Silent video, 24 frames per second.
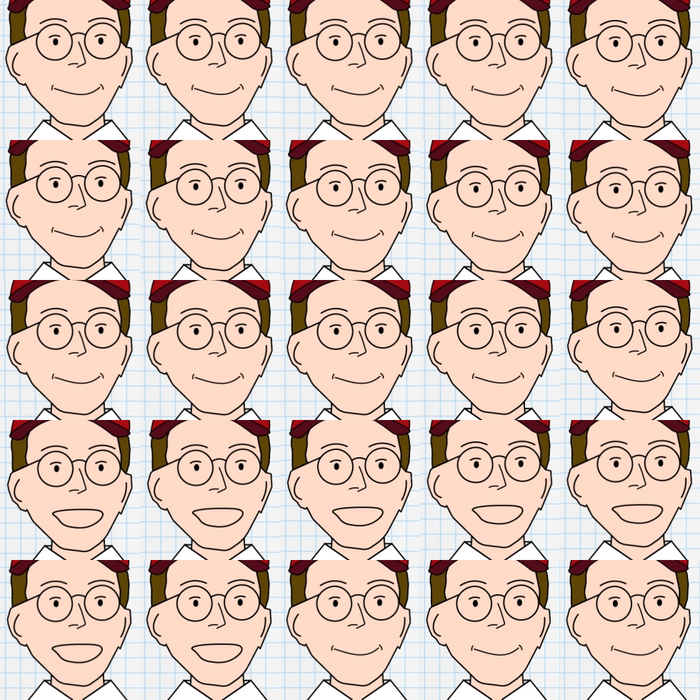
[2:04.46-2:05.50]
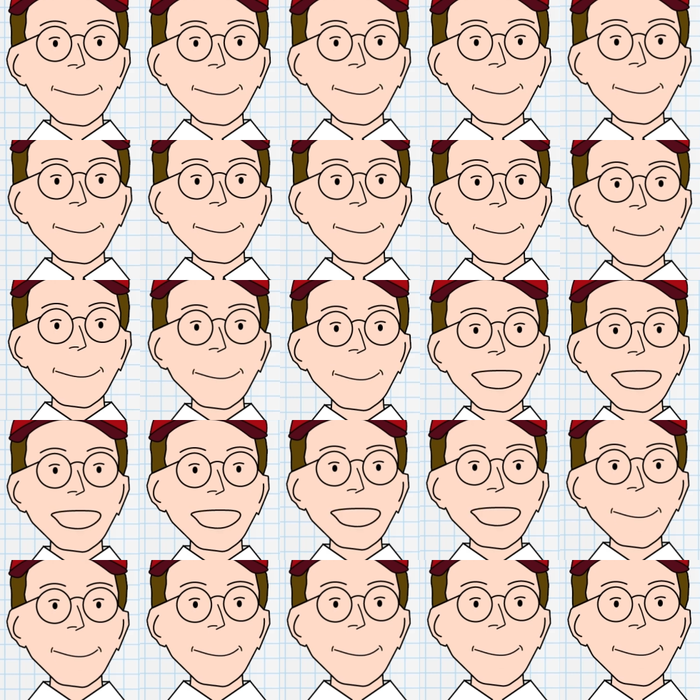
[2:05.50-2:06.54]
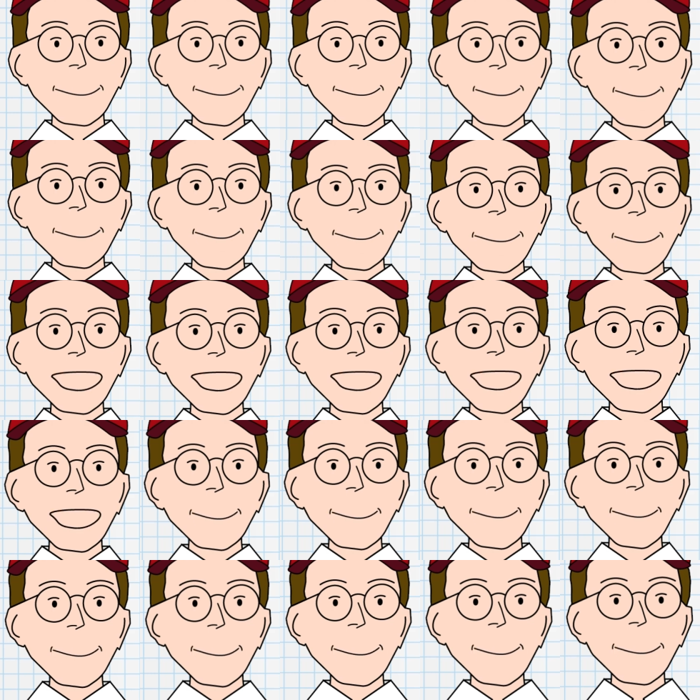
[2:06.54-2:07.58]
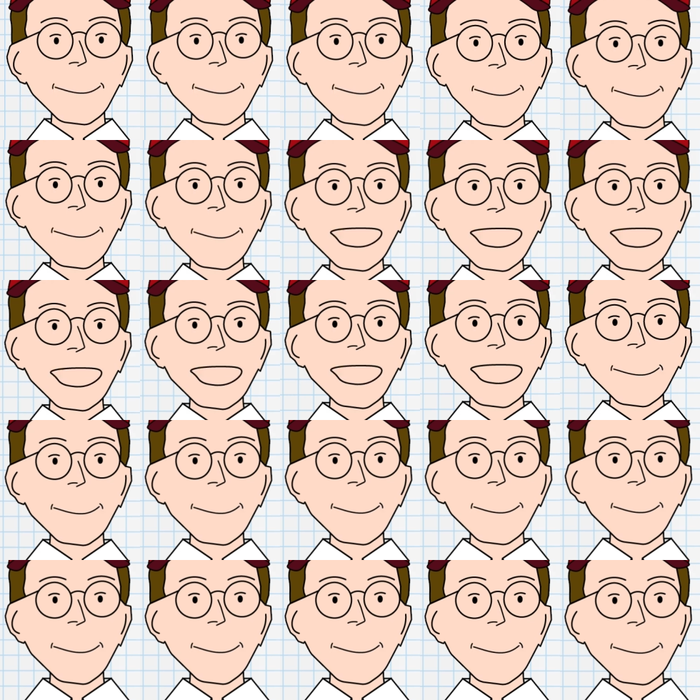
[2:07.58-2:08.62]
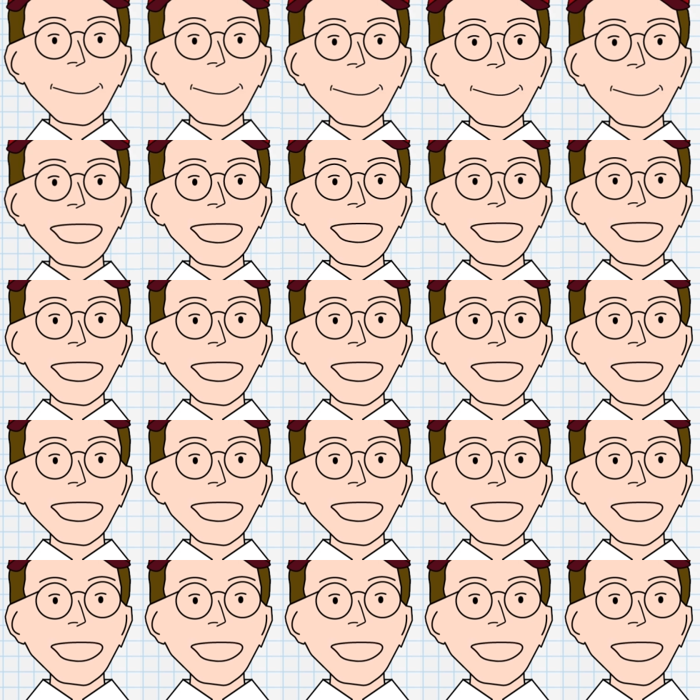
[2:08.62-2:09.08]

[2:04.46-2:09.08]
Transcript: You would do the same for digeut. So from da, it would go to da.